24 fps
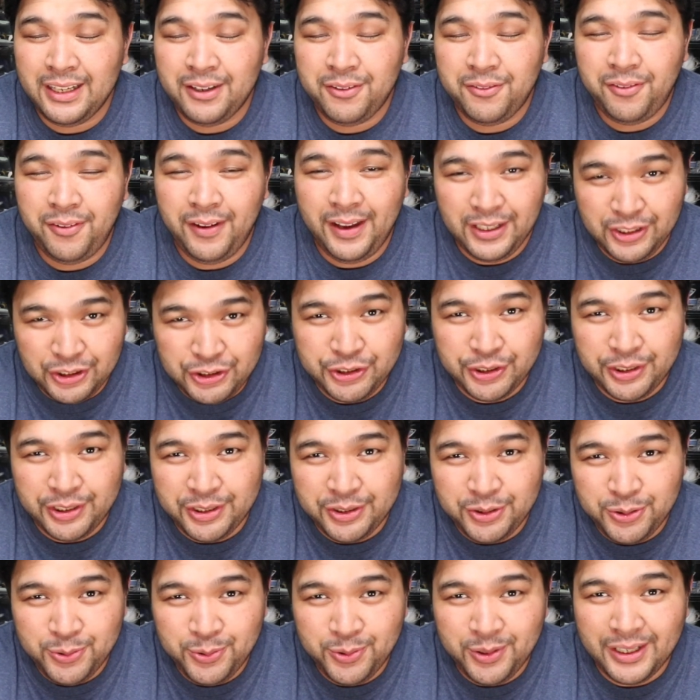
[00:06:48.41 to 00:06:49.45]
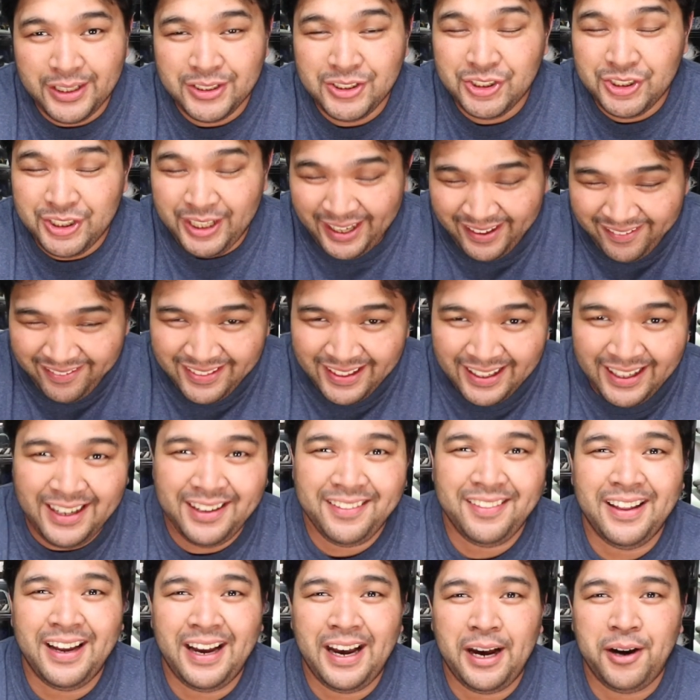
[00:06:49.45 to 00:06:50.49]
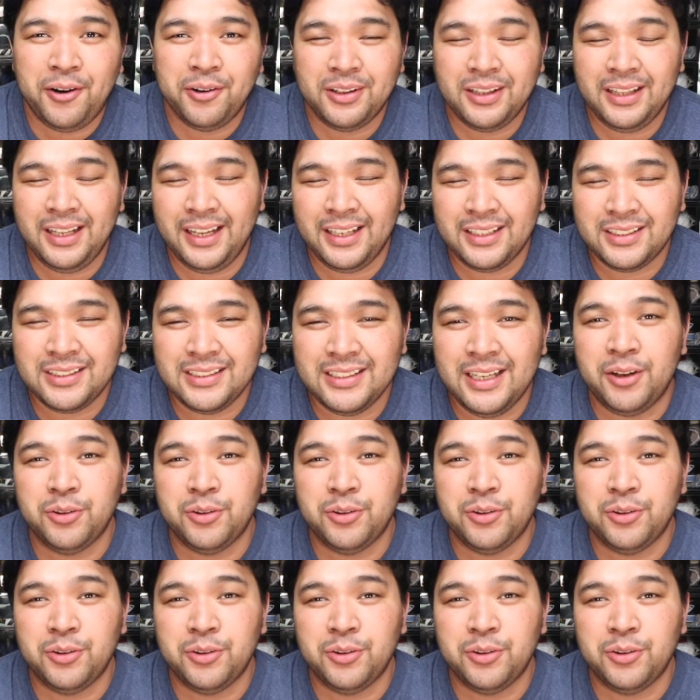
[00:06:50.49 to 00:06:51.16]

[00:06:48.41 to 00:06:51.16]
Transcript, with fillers: adventure to Acienda, the outlets.